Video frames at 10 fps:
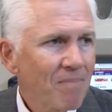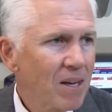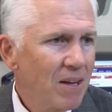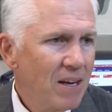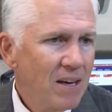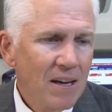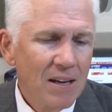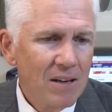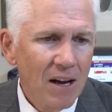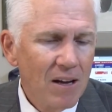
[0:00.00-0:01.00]
The
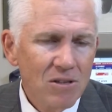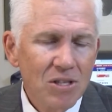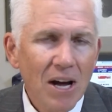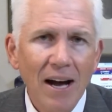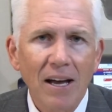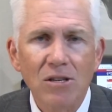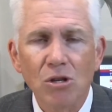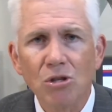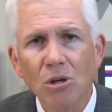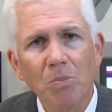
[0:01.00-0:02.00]
stock has a
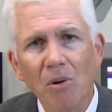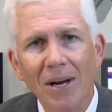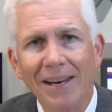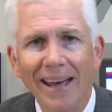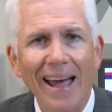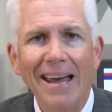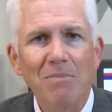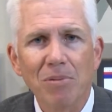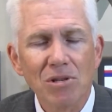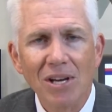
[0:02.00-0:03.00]

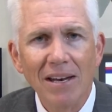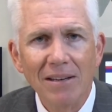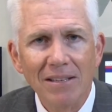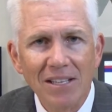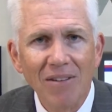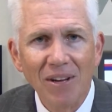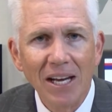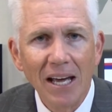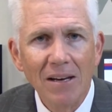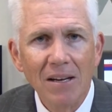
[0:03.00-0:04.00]
2.8%
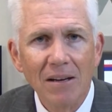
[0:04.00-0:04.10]
dividend.